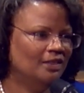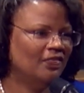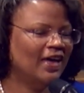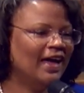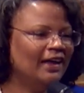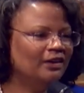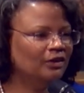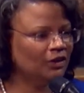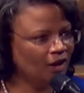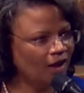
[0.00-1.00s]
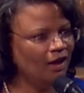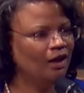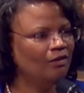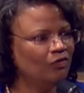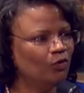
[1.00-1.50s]
that
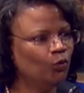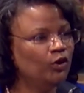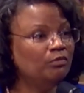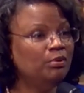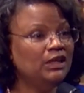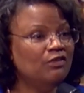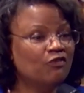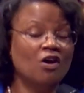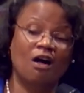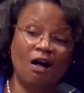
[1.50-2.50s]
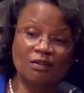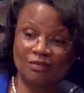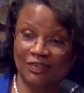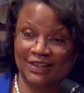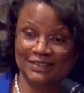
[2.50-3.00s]
love would be for all
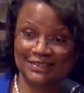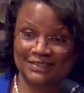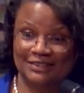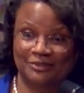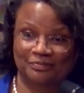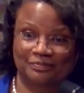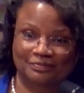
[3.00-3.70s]
of us